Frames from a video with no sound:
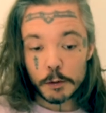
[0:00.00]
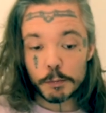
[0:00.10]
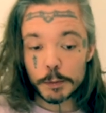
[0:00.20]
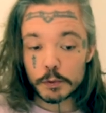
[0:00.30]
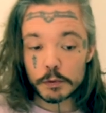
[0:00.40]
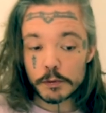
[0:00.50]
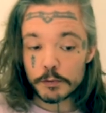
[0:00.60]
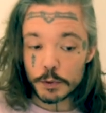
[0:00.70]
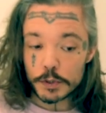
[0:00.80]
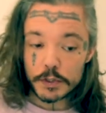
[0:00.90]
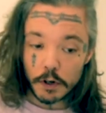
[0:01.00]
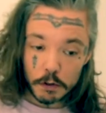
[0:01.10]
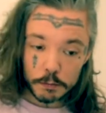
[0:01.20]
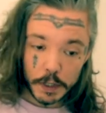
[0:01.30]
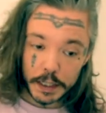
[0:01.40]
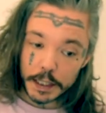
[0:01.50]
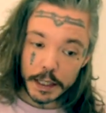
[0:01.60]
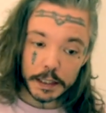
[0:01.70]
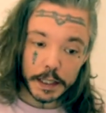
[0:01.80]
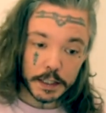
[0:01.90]
people were forced home and
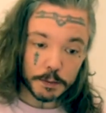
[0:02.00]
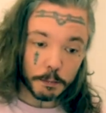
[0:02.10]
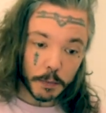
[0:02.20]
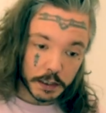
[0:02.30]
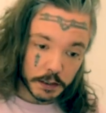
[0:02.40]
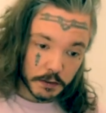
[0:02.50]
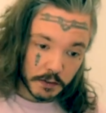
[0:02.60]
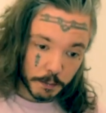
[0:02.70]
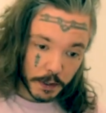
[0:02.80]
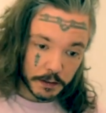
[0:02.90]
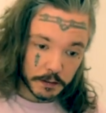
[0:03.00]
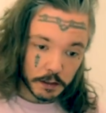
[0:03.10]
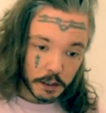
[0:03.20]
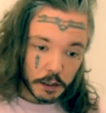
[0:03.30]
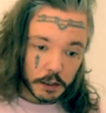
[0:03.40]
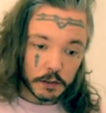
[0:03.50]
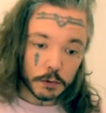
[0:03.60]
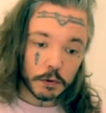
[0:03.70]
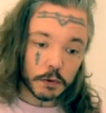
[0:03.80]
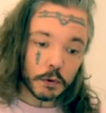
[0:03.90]
had less money to spend. There
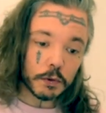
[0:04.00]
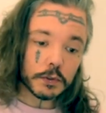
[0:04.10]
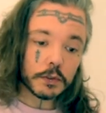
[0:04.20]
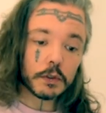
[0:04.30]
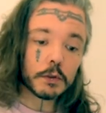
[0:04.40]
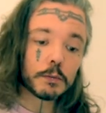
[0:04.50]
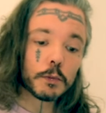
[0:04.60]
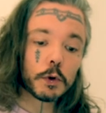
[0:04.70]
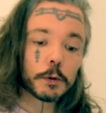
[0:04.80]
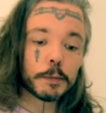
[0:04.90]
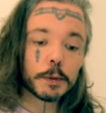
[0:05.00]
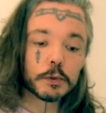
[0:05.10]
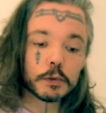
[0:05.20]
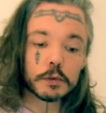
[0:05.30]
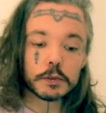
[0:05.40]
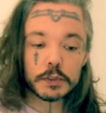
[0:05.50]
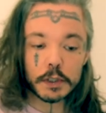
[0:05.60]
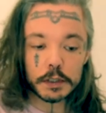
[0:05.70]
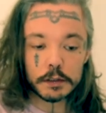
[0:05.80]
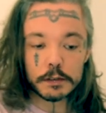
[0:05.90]
were also more people
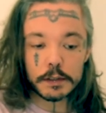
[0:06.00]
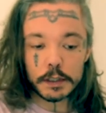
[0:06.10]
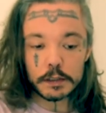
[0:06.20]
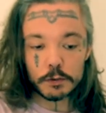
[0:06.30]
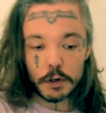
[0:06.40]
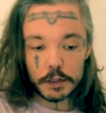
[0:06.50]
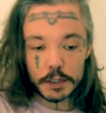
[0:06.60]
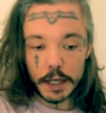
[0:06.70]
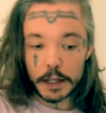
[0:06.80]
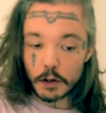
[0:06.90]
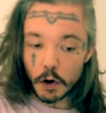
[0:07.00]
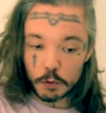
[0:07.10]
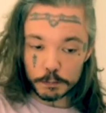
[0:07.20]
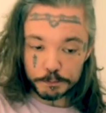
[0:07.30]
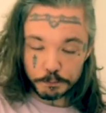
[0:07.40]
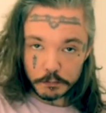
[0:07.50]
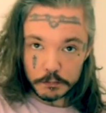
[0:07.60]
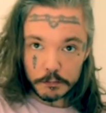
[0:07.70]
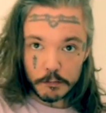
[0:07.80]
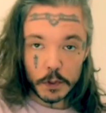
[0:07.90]
starting to take drugs at home.
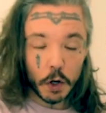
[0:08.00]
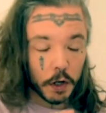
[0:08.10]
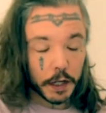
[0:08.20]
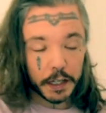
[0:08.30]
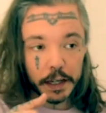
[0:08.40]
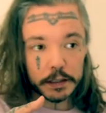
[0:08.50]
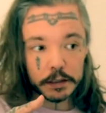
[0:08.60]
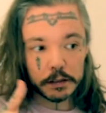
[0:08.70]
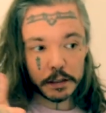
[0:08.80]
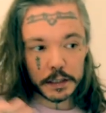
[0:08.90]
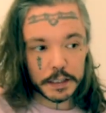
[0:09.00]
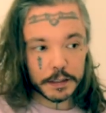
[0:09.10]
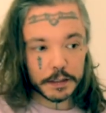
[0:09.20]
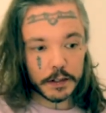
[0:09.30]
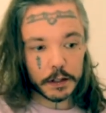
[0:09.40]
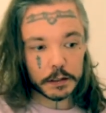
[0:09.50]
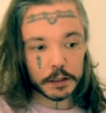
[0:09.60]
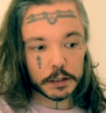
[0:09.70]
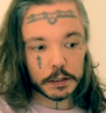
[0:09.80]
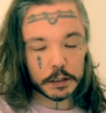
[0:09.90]
Again, not
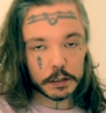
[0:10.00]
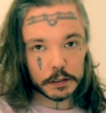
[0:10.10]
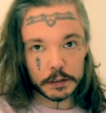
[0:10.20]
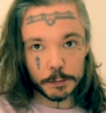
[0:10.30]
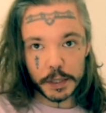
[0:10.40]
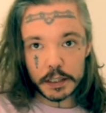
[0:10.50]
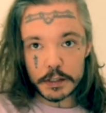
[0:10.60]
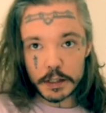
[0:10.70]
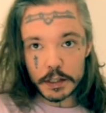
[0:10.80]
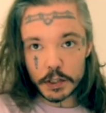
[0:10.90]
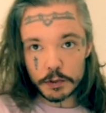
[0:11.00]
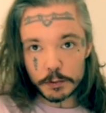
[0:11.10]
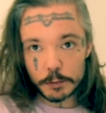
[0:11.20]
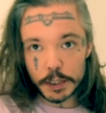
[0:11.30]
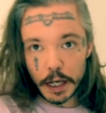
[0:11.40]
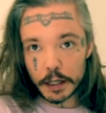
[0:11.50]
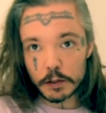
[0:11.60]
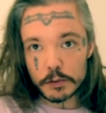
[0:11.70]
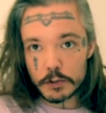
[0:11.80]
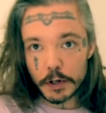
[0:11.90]
necessarily the biggest issue for me. I
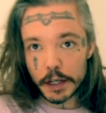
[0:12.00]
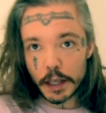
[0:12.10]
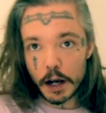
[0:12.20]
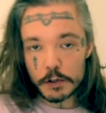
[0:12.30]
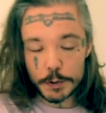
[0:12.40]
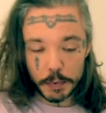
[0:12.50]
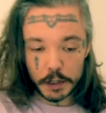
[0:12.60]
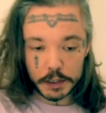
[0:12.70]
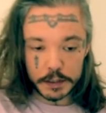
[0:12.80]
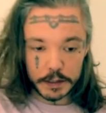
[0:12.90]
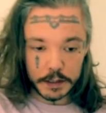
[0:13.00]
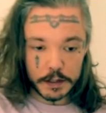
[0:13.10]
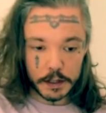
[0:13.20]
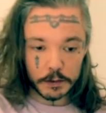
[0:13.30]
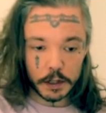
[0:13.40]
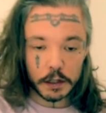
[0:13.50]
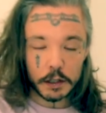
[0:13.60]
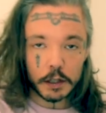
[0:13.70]
also had house parties and etc.